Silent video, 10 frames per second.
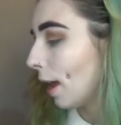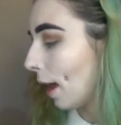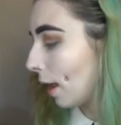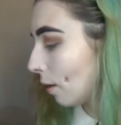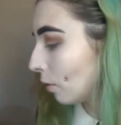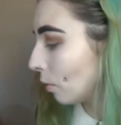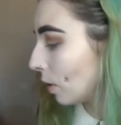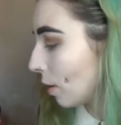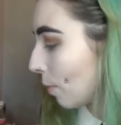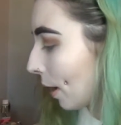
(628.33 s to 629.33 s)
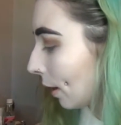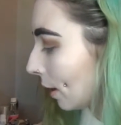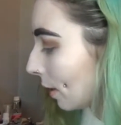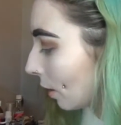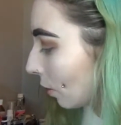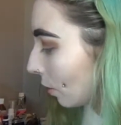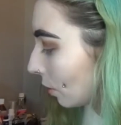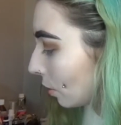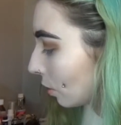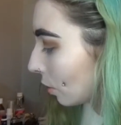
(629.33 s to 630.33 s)
and I'm going to be packing that on
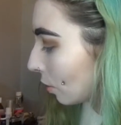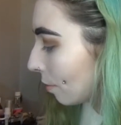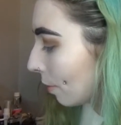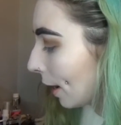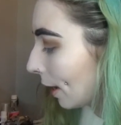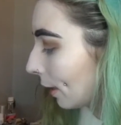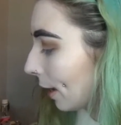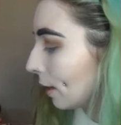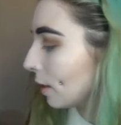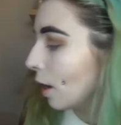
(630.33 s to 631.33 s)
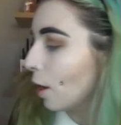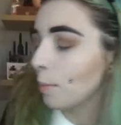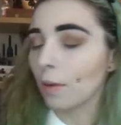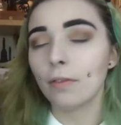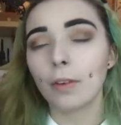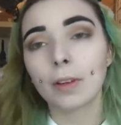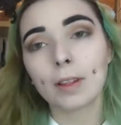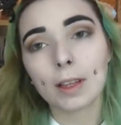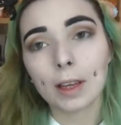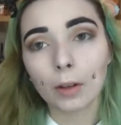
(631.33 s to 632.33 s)
to my lid but
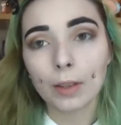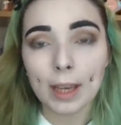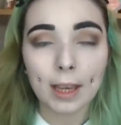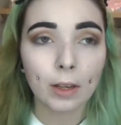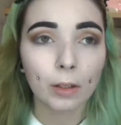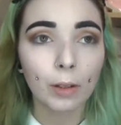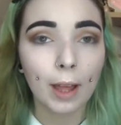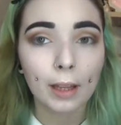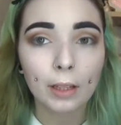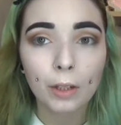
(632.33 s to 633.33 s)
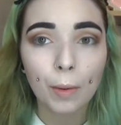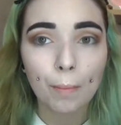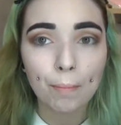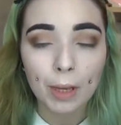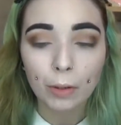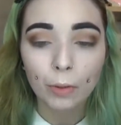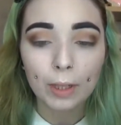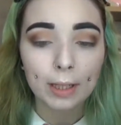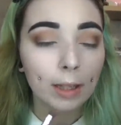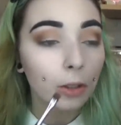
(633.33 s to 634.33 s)
focusing it on the inner and middle
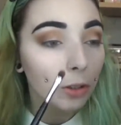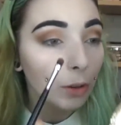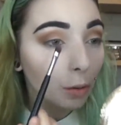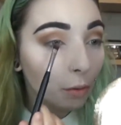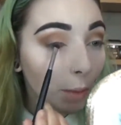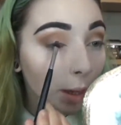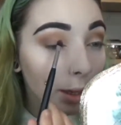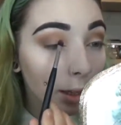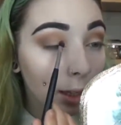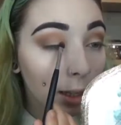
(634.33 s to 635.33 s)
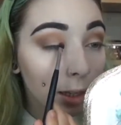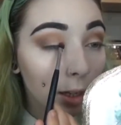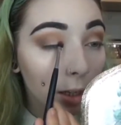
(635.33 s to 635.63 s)
sections of my lid.